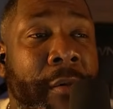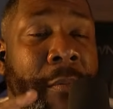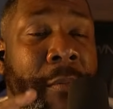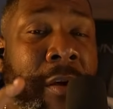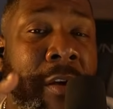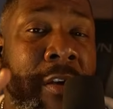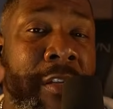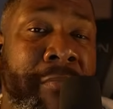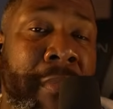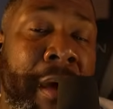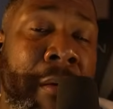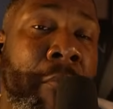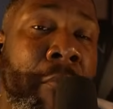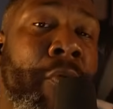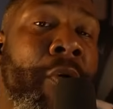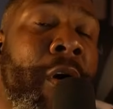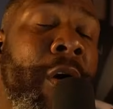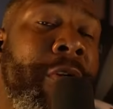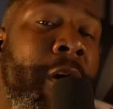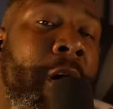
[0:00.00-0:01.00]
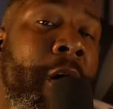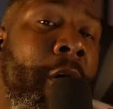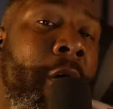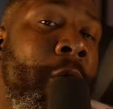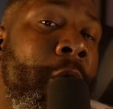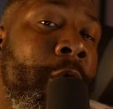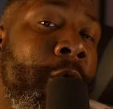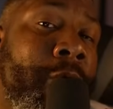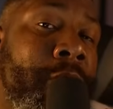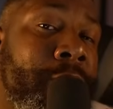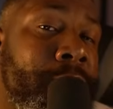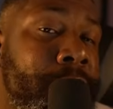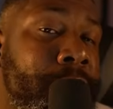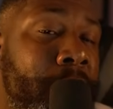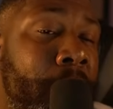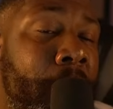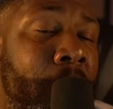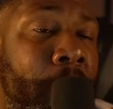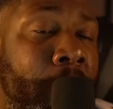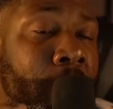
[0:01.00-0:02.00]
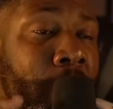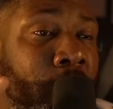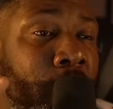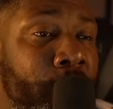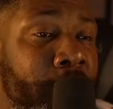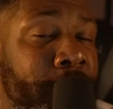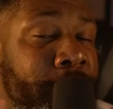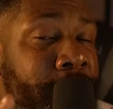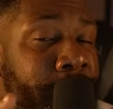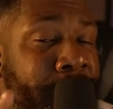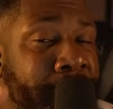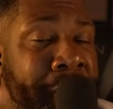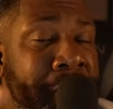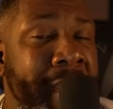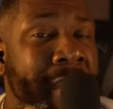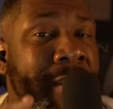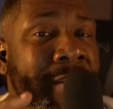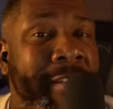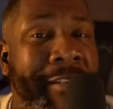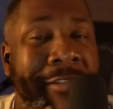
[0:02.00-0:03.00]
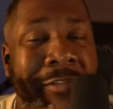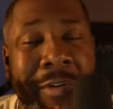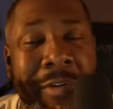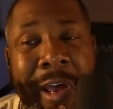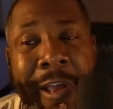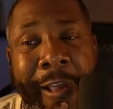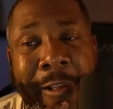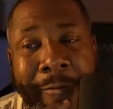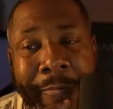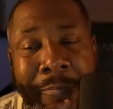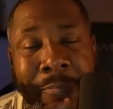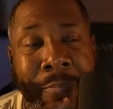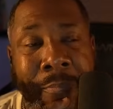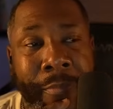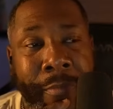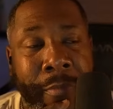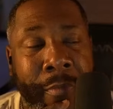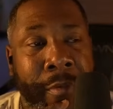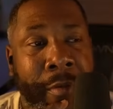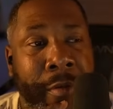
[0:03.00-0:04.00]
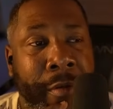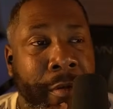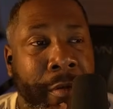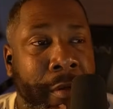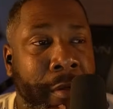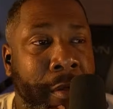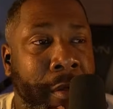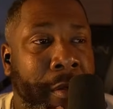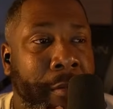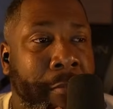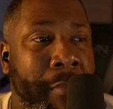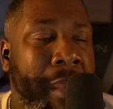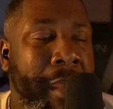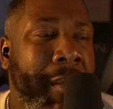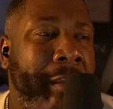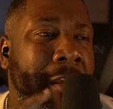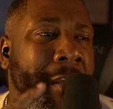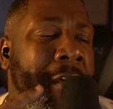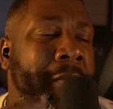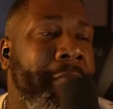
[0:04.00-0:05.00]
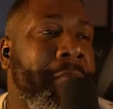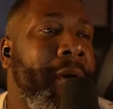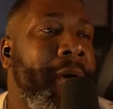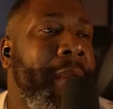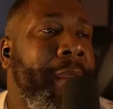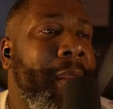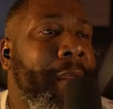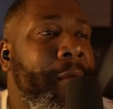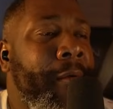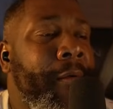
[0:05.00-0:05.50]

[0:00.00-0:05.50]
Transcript: because my brother owns a lucrative business, right? Make good money.